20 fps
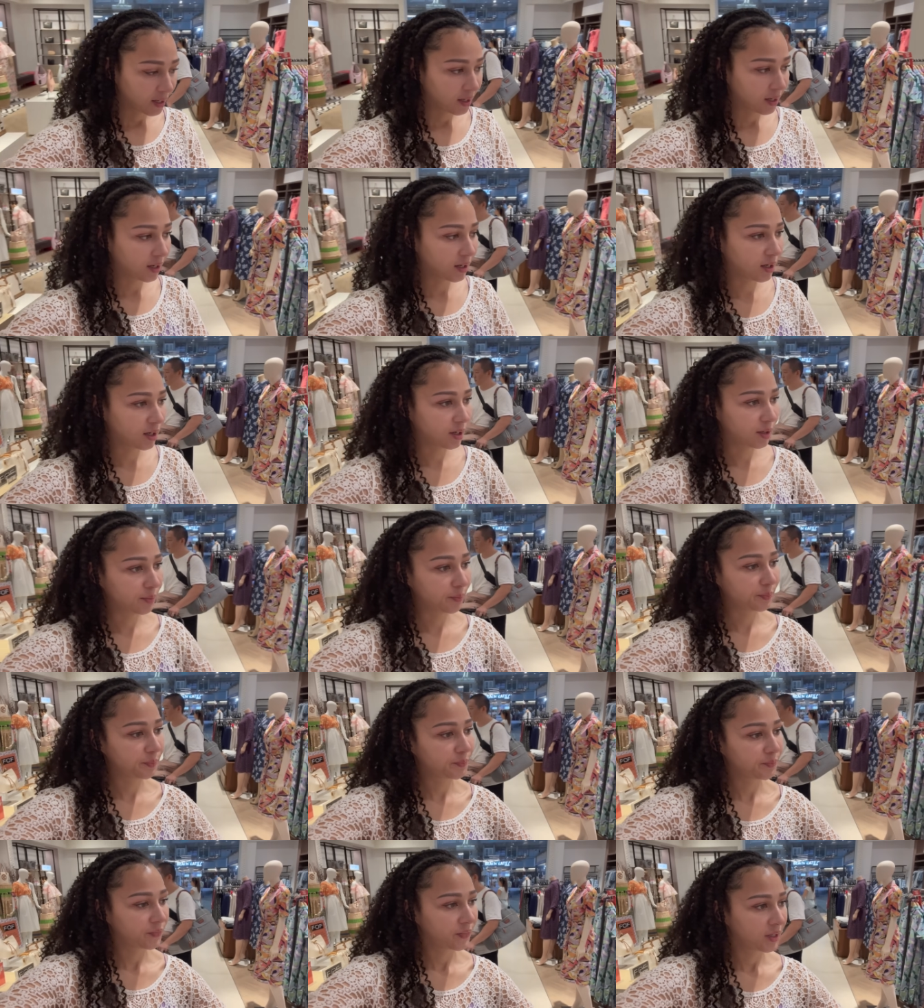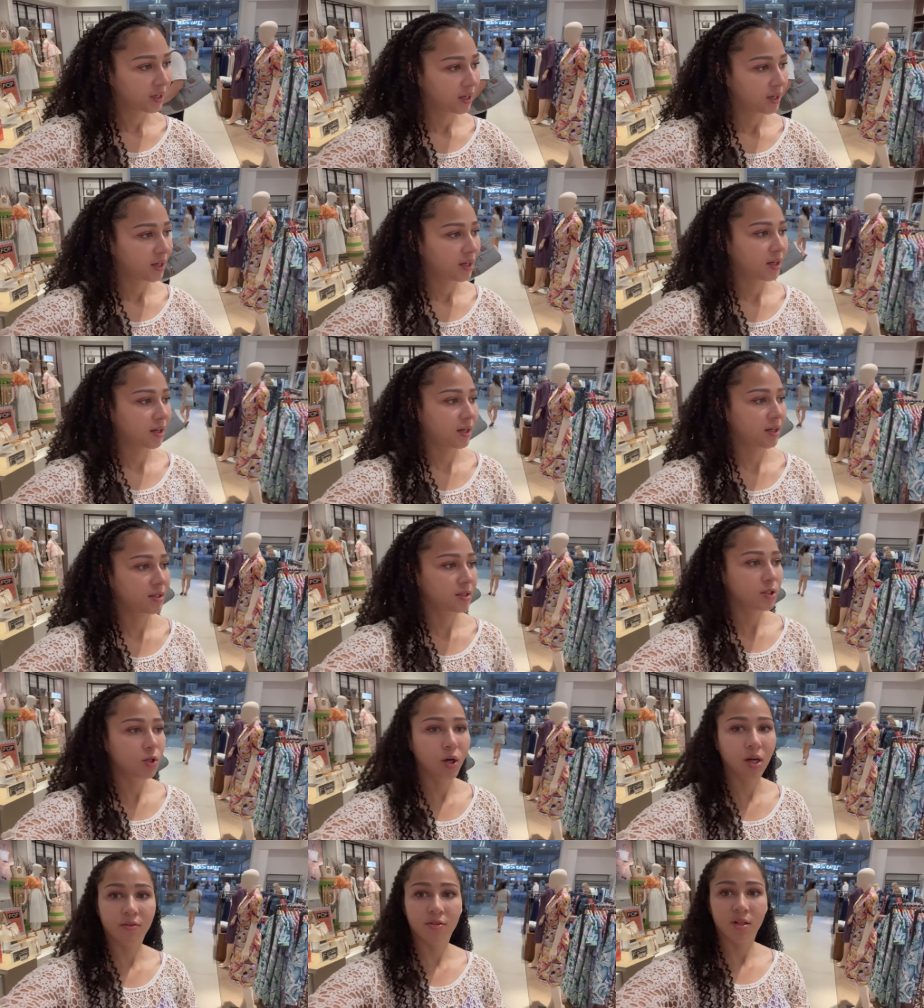Um, and
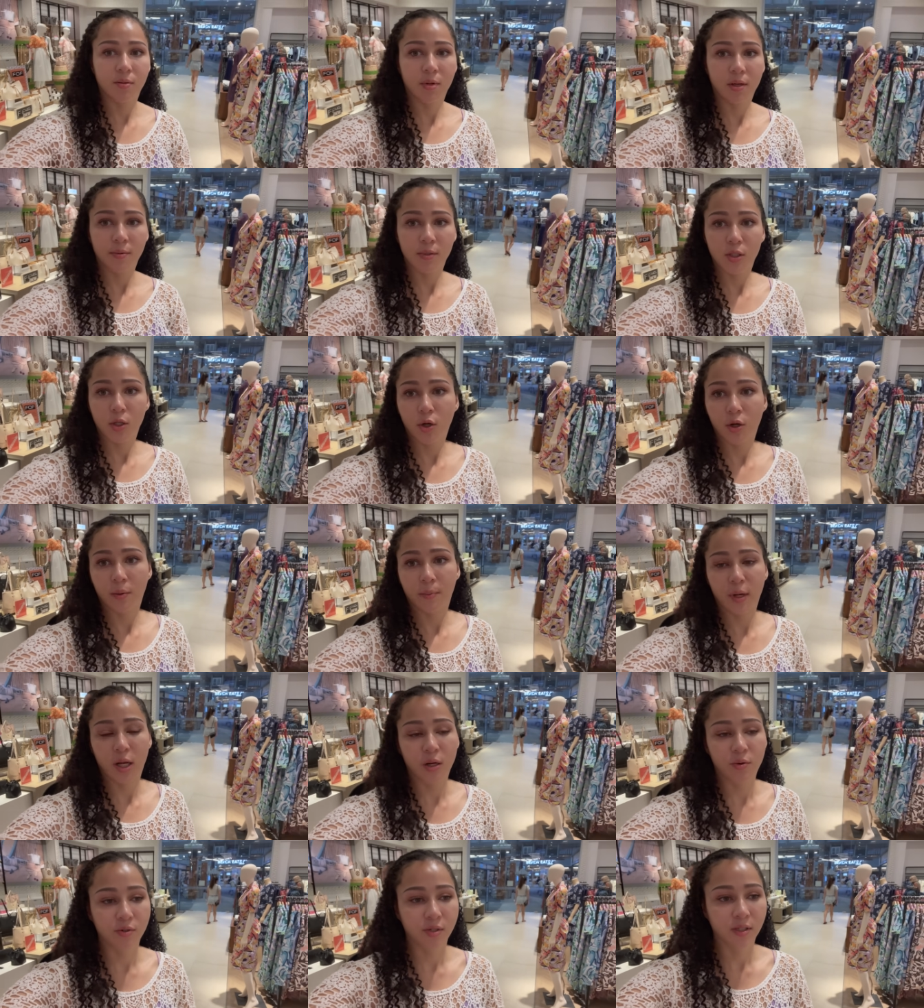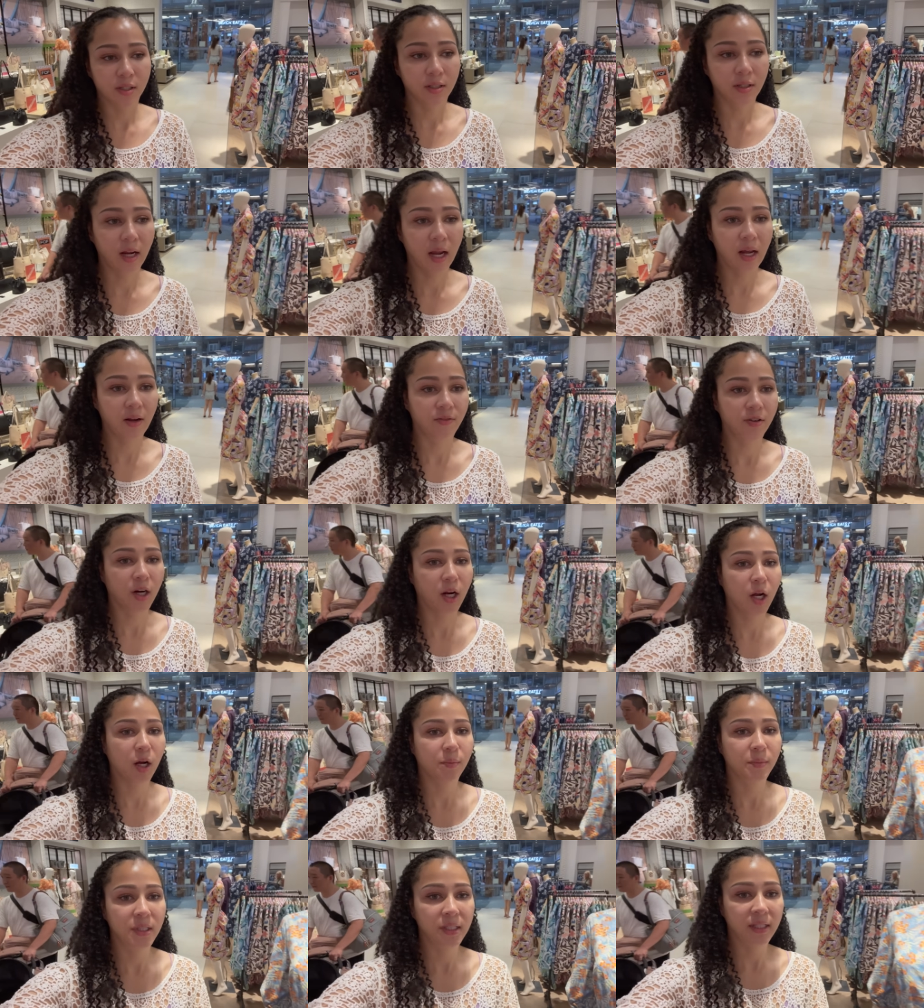so after the babies go to bed, we're just gonna have her
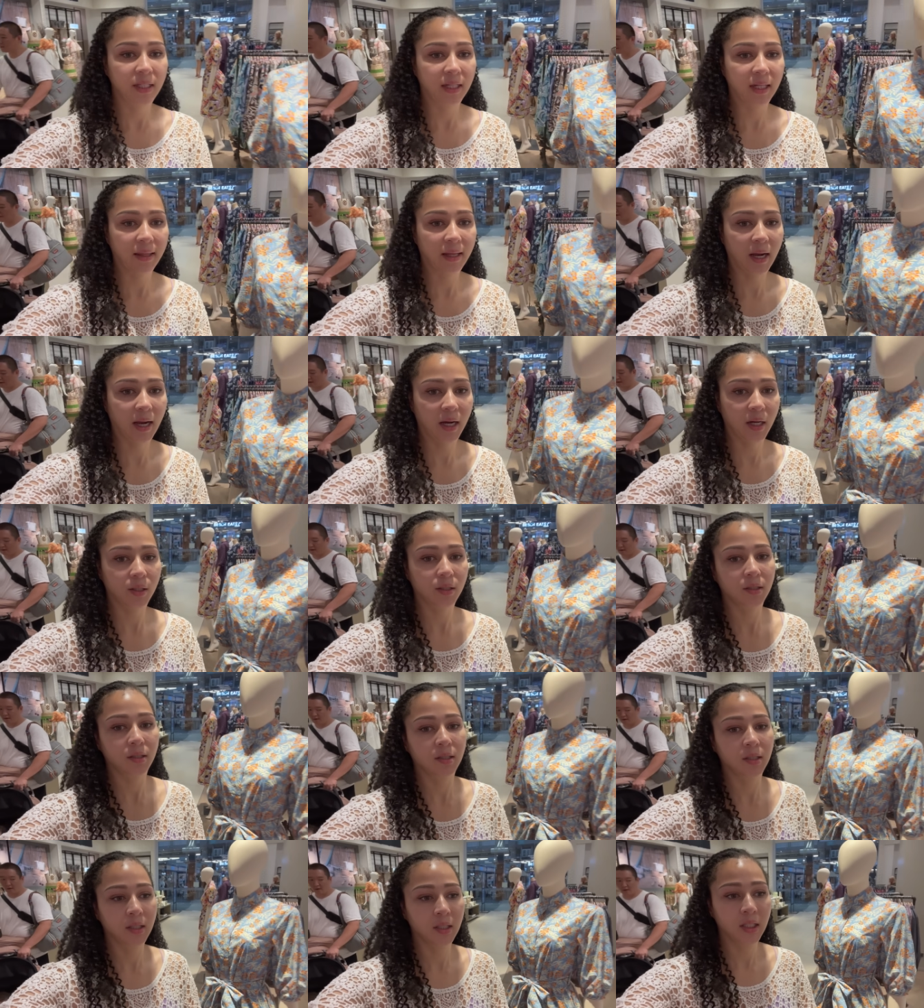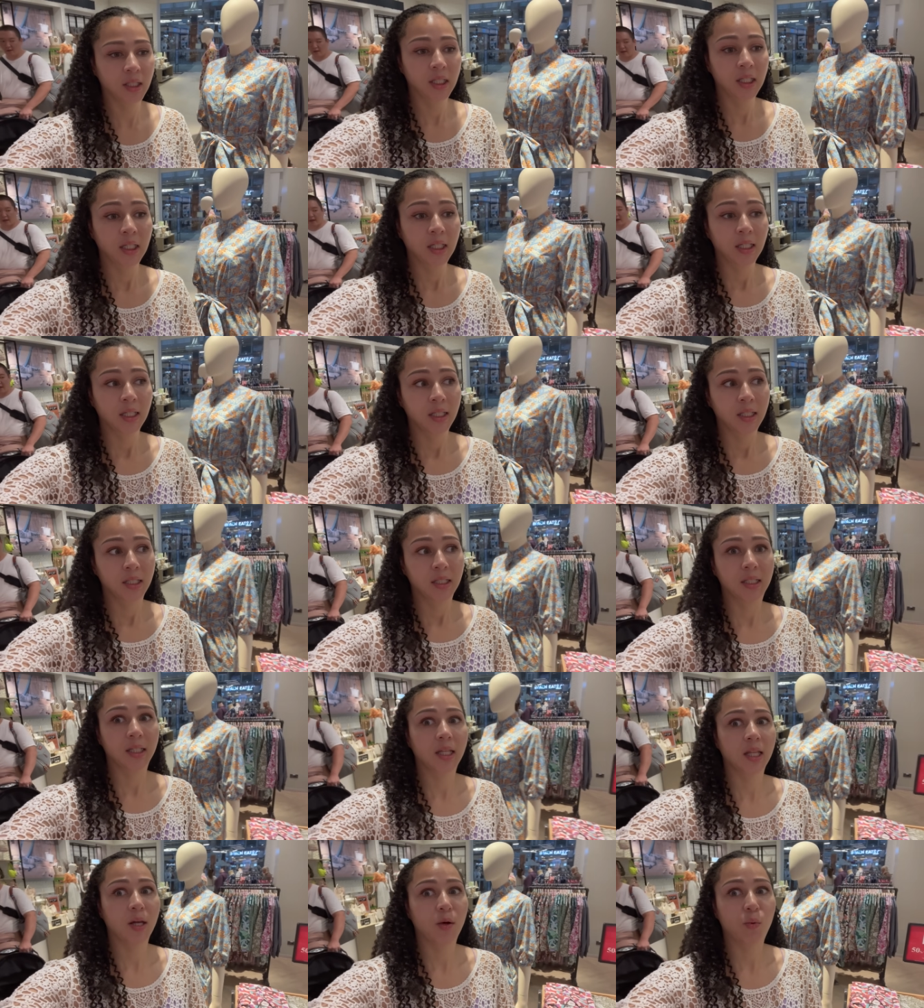come and sit at the house.
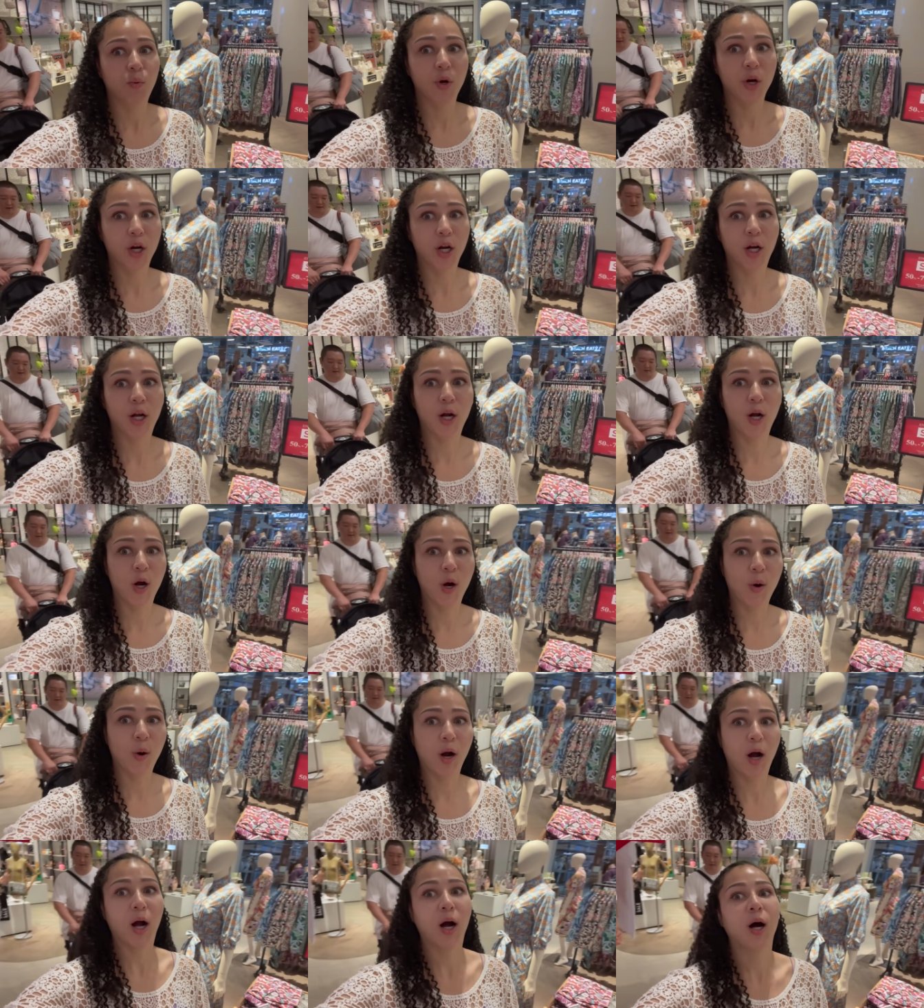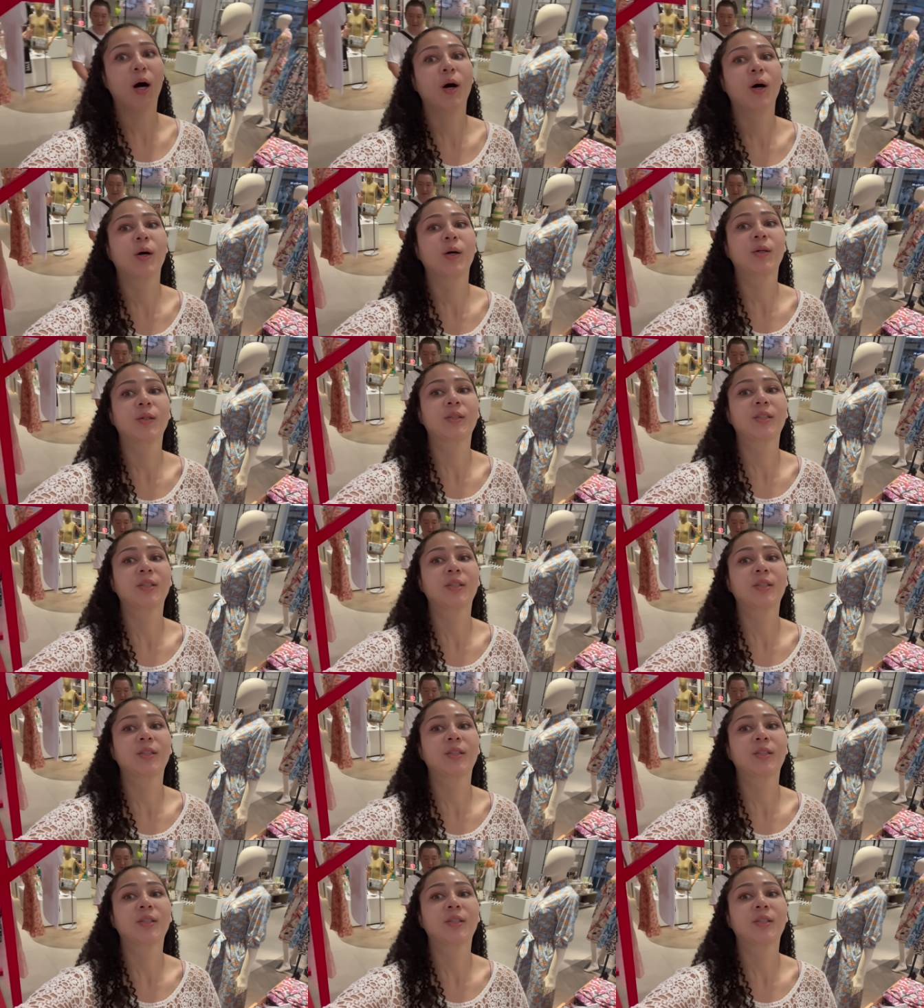And then we're gonna go out.